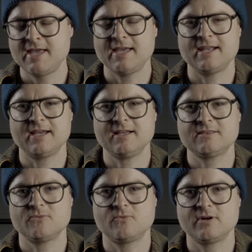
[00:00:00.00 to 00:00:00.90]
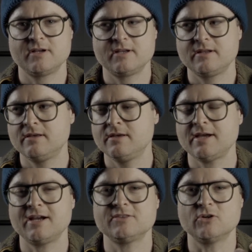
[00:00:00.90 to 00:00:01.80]
And I got
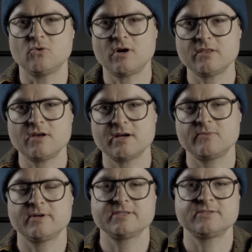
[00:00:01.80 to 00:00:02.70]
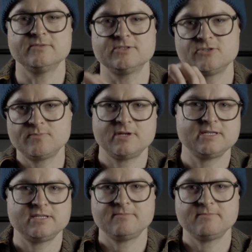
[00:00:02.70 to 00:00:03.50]
the quad lock one, so it's super easy.